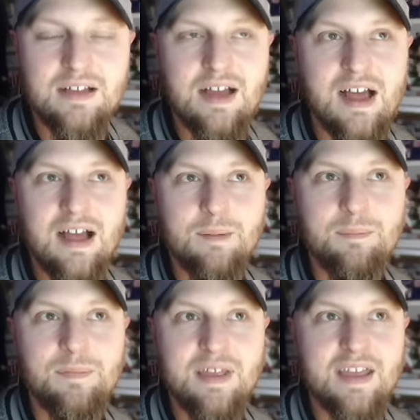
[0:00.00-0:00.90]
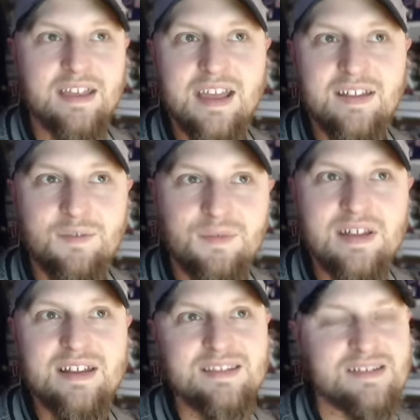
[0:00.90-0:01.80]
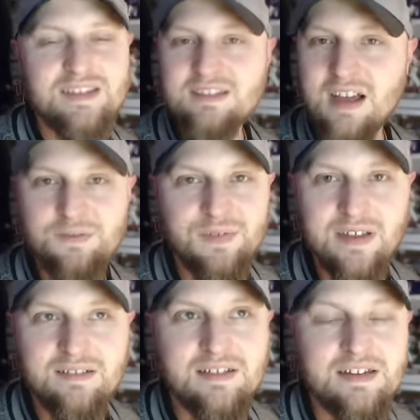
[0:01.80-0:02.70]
Um, again, the fit is just a tough fit.